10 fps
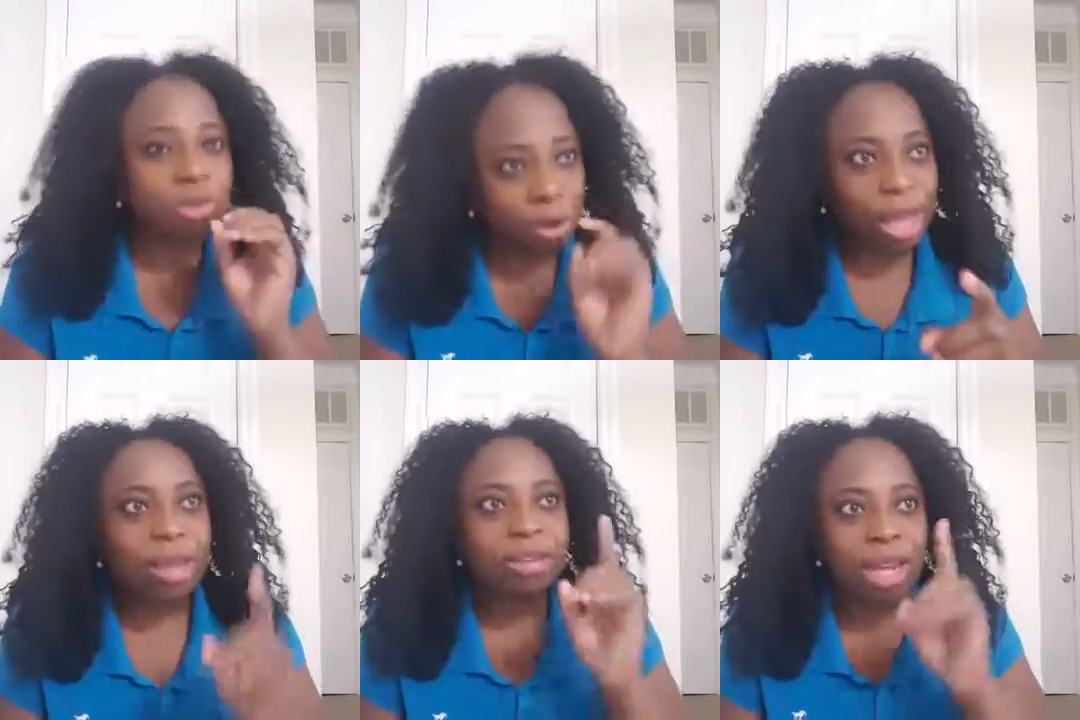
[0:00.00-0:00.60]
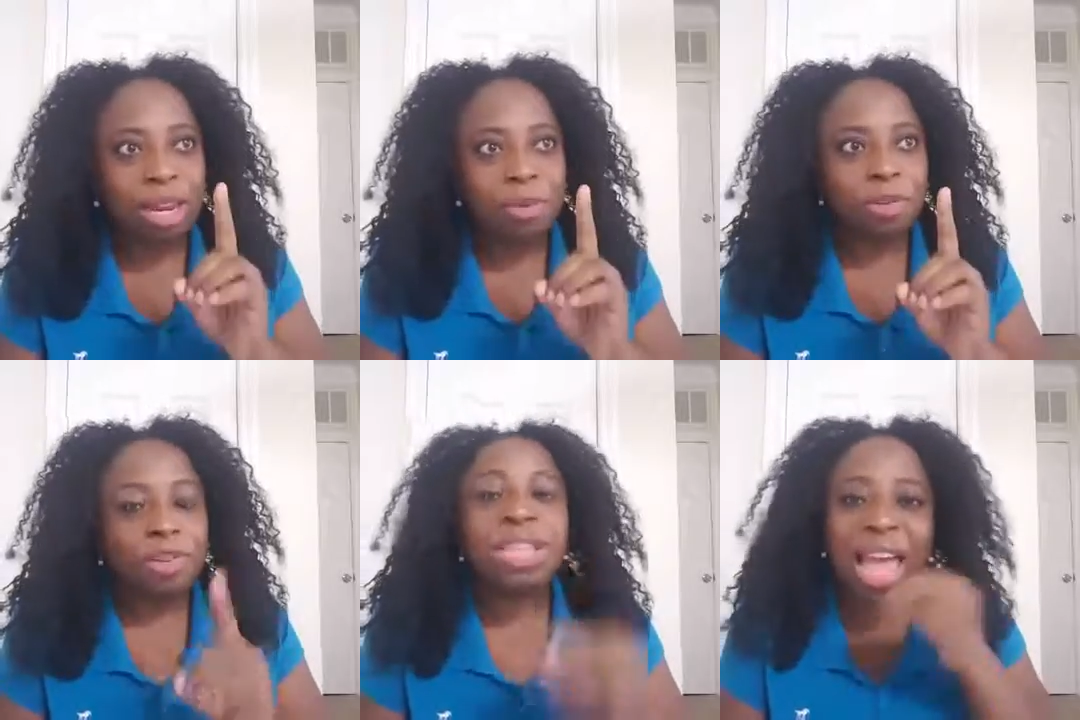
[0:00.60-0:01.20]
Okay, let me
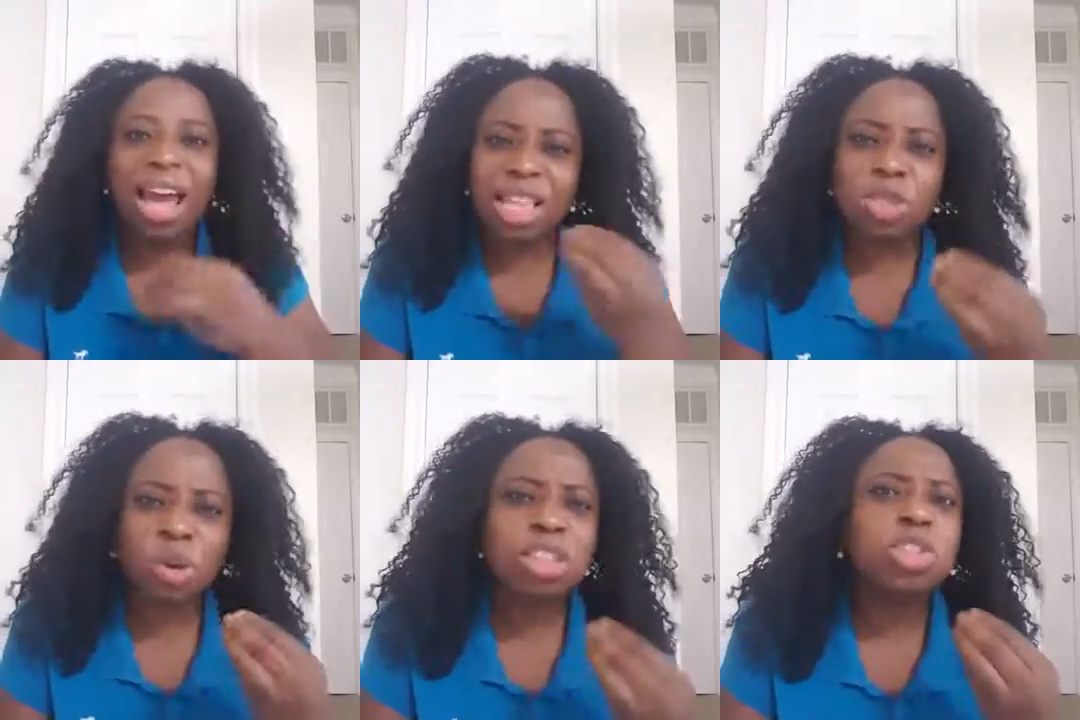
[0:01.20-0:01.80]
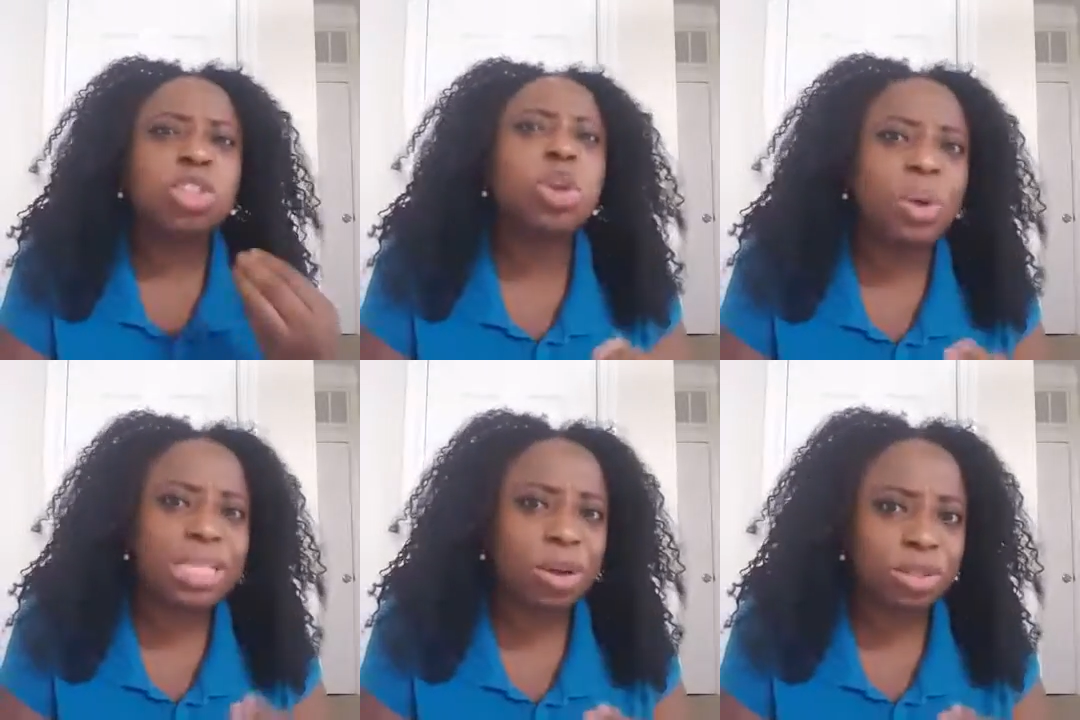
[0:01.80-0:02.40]
rephrase it. Yeah, it's one of the
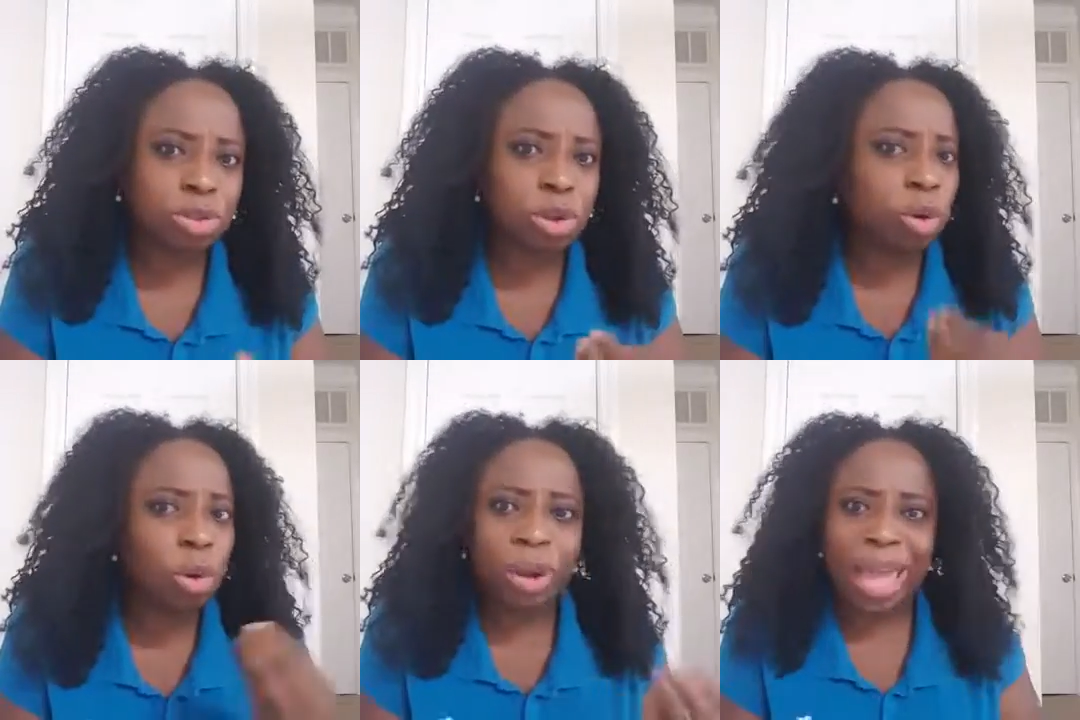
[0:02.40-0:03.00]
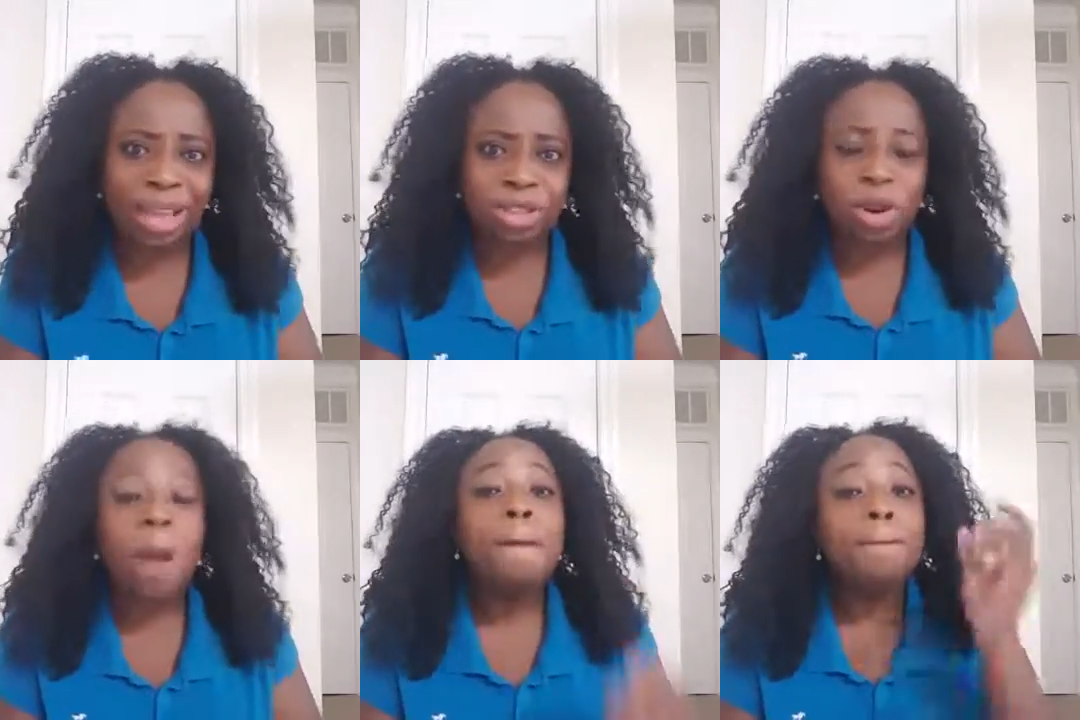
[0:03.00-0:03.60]
slowest growing
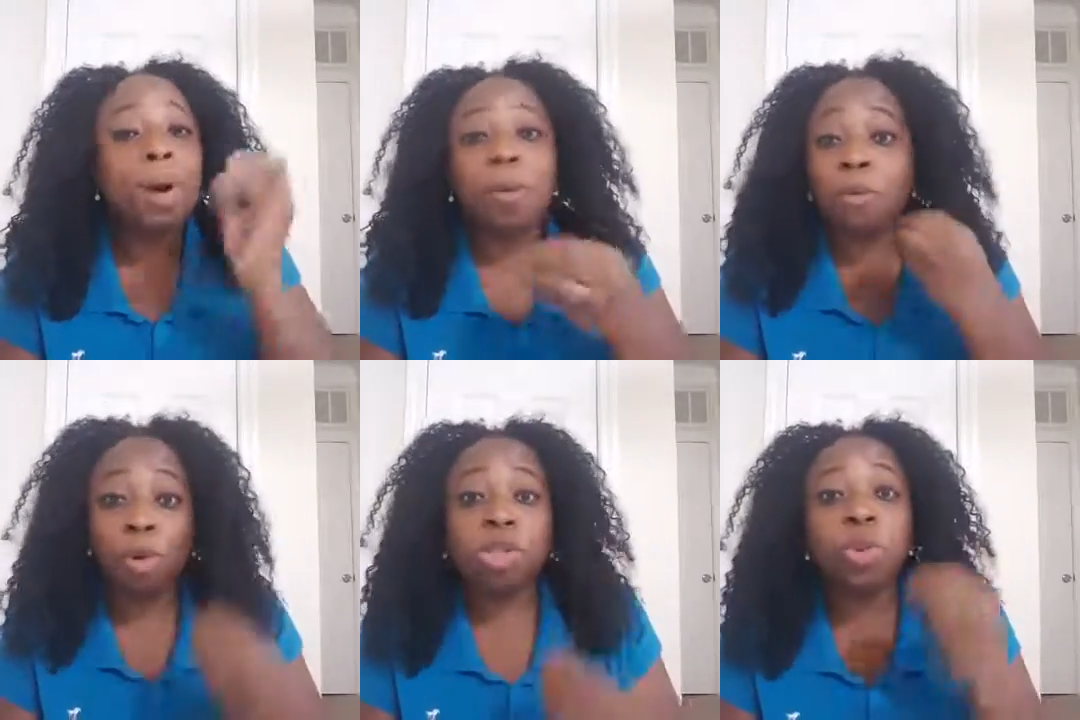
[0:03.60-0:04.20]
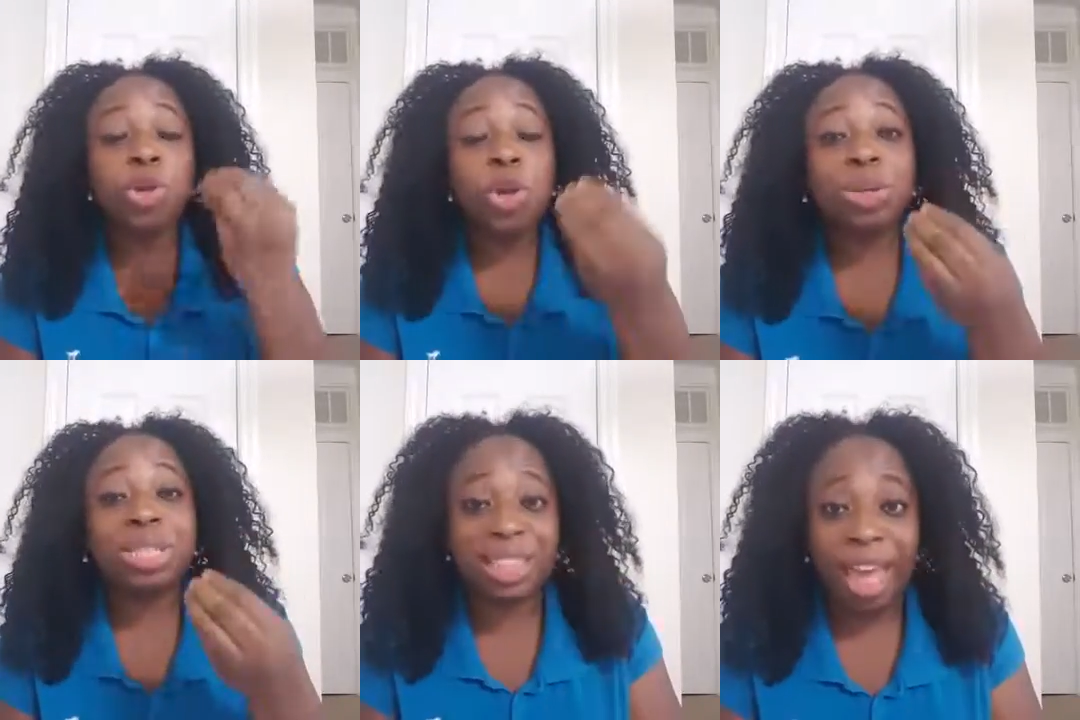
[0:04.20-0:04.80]
cancer. But once we know
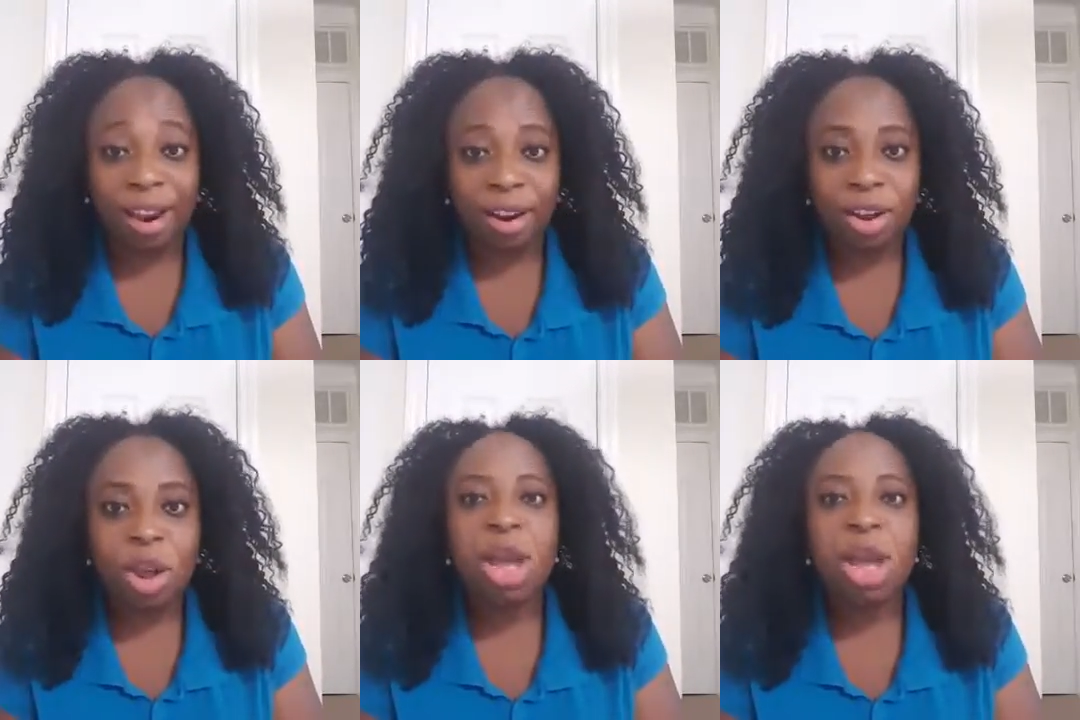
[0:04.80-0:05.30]
it's there,